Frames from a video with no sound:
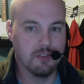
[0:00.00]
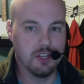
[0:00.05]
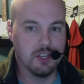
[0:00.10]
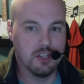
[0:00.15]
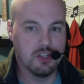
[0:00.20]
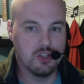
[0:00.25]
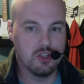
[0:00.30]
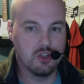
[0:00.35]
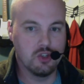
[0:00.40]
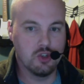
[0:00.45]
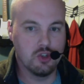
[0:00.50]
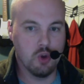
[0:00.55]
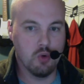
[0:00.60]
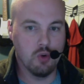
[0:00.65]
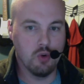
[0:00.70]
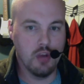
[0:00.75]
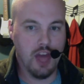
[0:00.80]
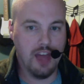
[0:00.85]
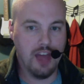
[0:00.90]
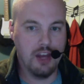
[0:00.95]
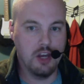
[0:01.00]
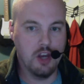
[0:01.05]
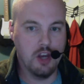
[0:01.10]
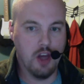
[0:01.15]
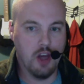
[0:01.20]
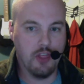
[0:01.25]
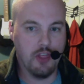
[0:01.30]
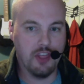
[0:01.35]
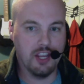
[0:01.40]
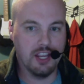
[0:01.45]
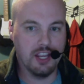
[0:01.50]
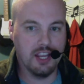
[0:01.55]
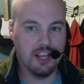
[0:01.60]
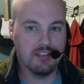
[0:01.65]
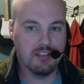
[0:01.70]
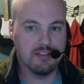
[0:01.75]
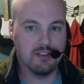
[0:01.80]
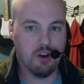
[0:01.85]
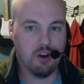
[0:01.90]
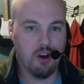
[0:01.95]
so that nothing
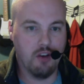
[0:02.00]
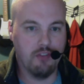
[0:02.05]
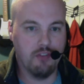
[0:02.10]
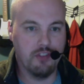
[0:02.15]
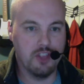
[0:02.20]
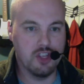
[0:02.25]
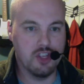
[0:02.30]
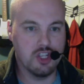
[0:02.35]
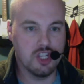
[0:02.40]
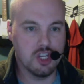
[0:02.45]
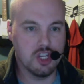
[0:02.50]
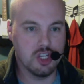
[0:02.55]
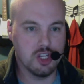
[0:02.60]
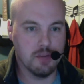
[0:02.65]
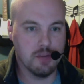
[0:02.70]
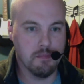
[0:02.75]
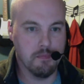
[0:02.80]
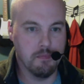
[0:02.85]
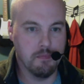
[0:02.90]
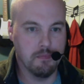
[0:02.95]
gets off the system.